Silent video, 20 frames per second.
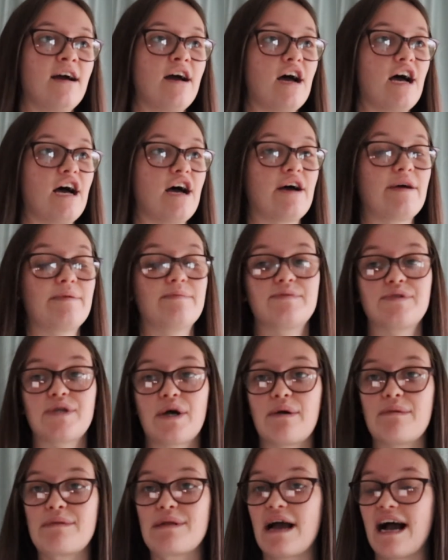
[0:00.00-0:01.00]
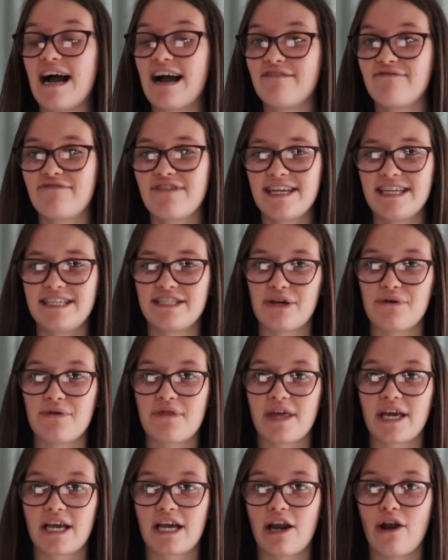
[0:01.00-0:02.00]
um, so I really don't
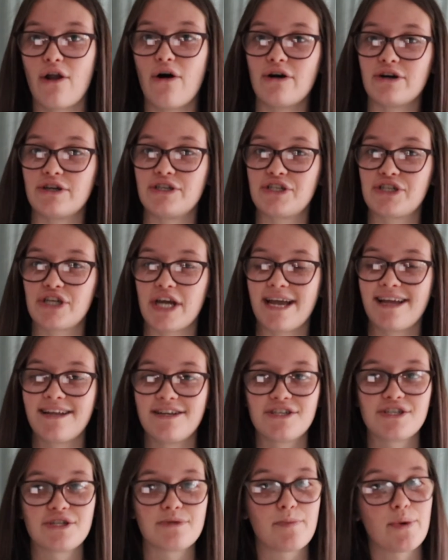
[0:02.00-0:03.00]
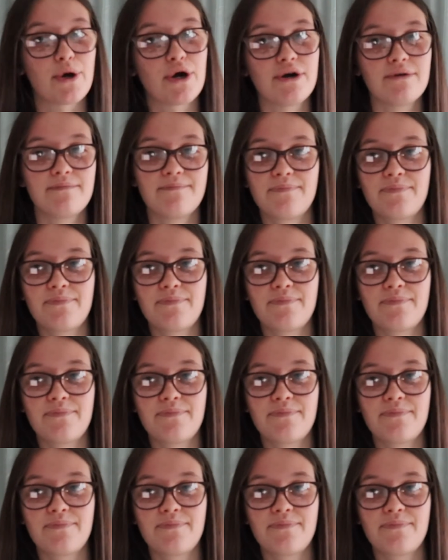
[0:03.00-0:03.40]
think a lot has changed but